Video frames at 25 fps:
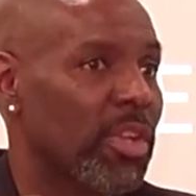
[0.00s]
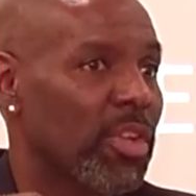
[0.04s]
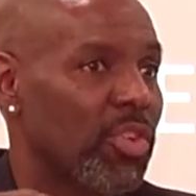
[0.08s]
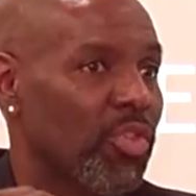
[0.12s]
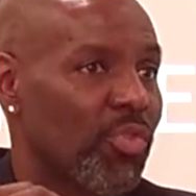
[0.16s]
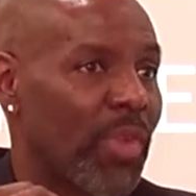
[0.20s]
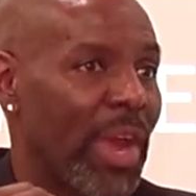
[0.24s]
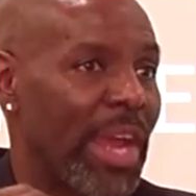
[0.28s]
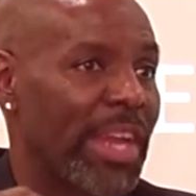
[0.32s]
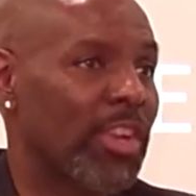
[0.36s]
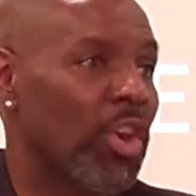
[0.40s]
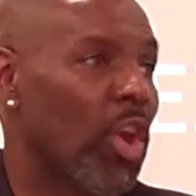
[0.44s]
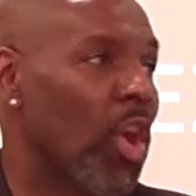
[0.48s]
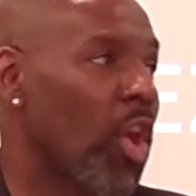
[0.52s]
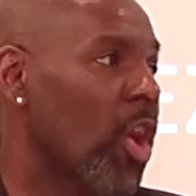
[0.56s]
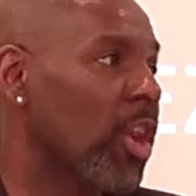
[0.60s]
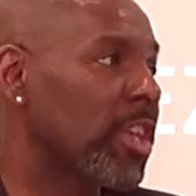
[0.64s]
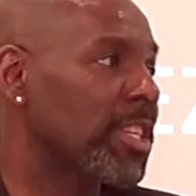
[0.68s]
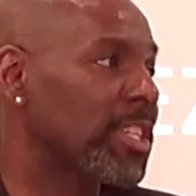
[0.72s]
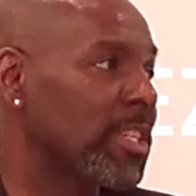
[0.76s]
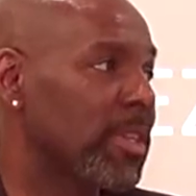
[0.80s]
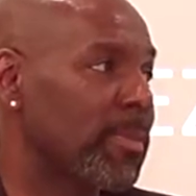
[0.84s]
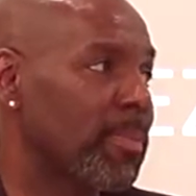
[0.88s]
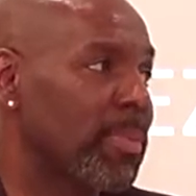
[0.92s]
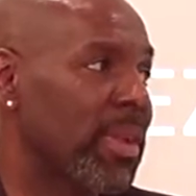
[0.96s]
writing
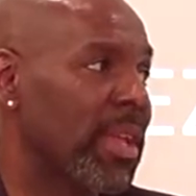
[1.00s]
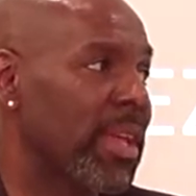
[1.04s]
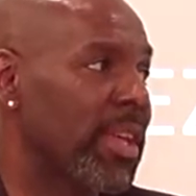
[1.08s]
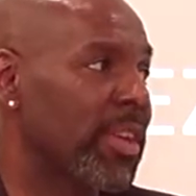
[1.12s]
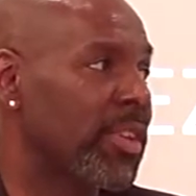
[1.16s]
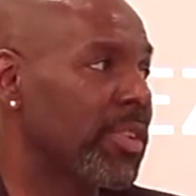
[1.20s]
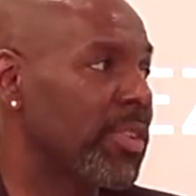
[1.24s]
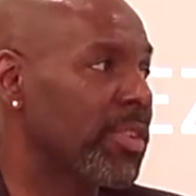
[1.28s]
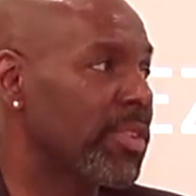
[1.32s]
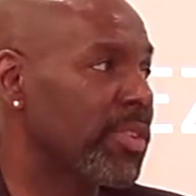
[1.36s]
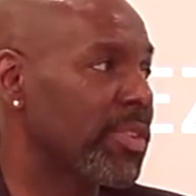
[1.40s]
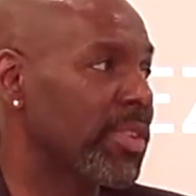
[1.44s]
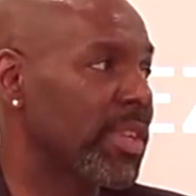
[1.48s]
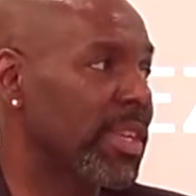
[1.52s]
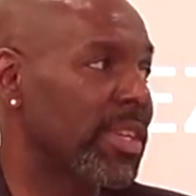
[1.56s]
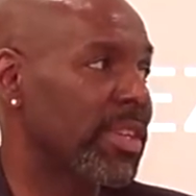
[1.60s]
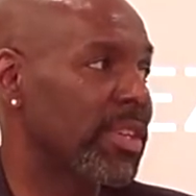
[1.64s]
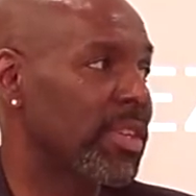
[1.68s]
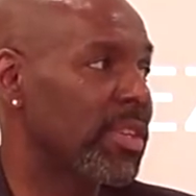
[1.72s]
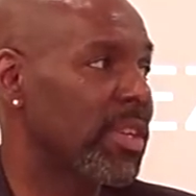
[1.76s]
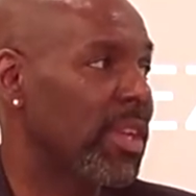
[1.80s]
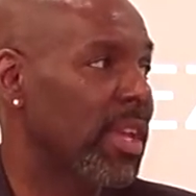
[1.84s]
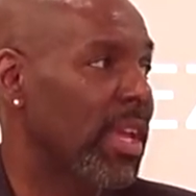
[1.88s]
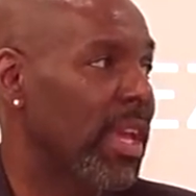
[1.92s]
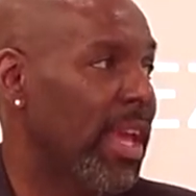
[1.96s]
hardship letters
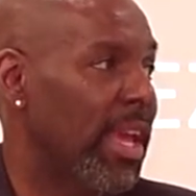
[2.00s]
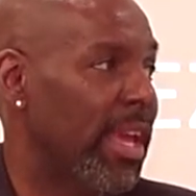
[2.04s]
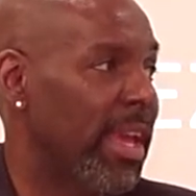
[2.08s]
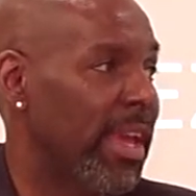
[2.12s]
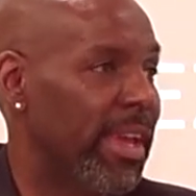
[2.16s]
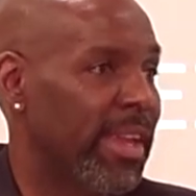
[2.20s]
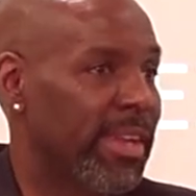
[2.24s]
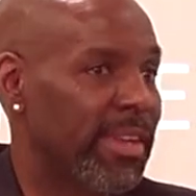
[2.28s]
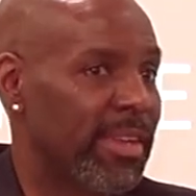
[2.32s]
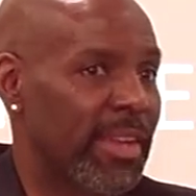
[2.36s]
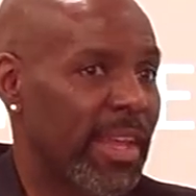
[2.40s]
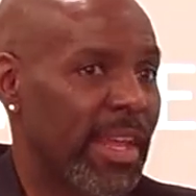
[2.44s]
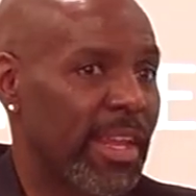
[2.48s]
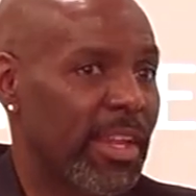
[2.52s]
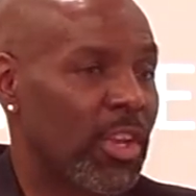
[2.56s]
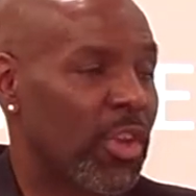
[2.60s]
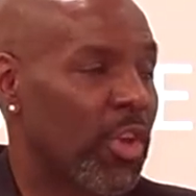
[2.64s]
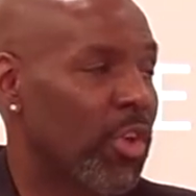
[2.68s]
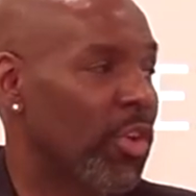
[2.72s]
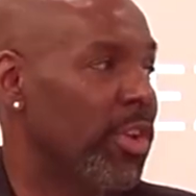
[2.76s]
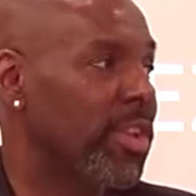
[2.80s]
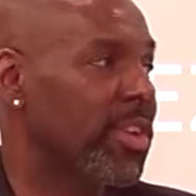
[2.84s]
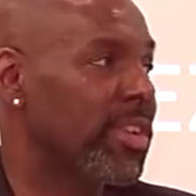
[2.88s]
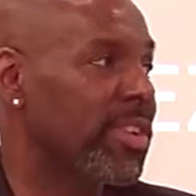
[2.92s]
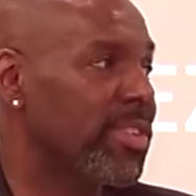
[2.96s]
and
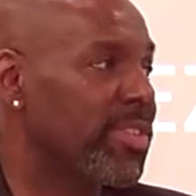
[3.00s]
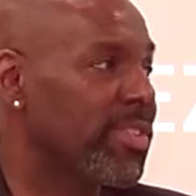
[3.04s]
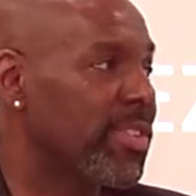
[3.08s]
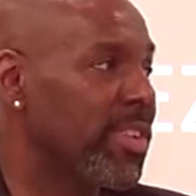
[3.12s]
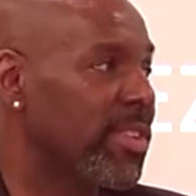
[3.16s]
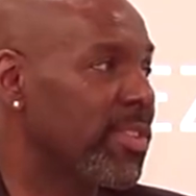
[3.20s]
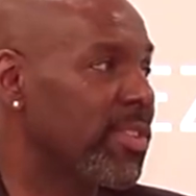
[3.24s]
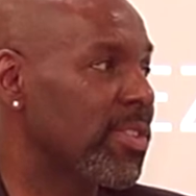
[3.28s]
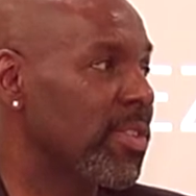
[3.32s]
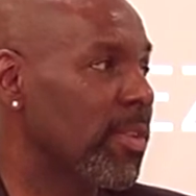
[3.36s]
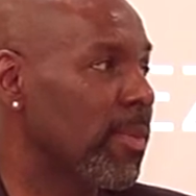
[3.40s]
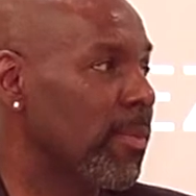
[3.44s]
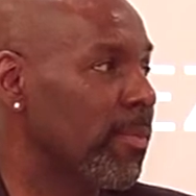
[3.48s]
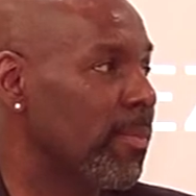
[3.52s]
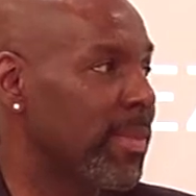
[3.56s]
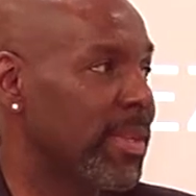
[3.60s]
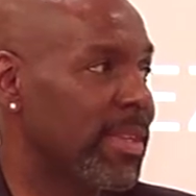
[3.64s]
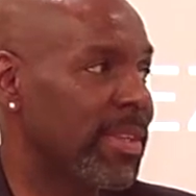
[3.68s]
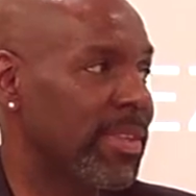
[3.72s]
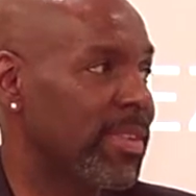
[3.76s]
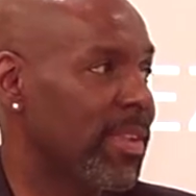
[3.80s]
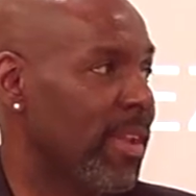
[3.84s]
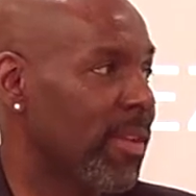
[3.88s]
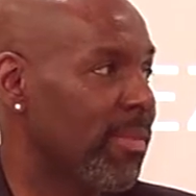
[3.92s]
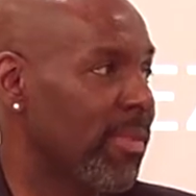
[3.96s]
learning the system
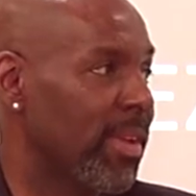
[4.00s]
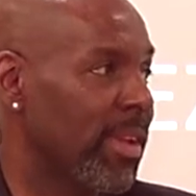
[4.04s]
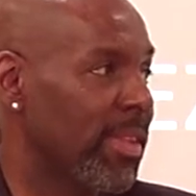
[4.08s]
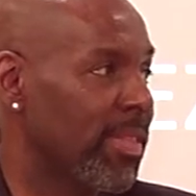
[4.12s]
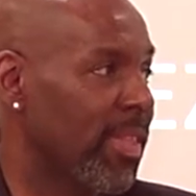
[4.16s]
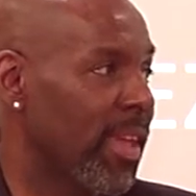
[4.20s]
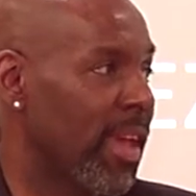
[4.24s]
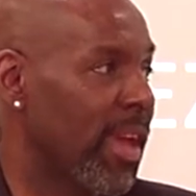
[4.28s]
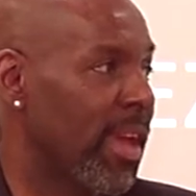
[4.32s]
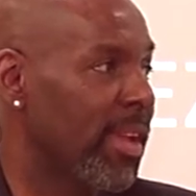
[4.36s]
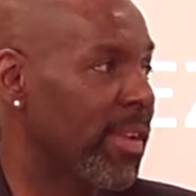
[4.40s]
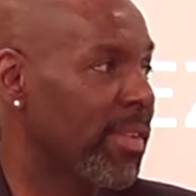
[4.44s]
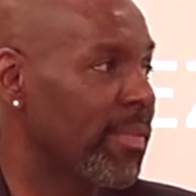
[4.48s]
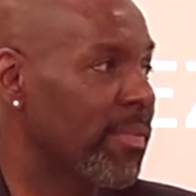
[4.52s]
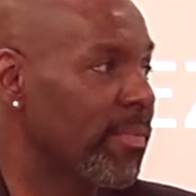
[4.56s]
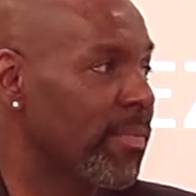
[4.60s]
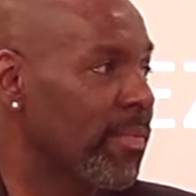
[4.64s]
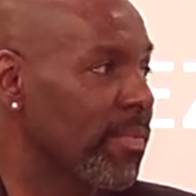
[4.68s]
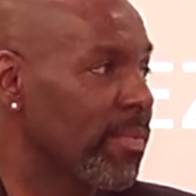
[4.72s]
and stuff like that.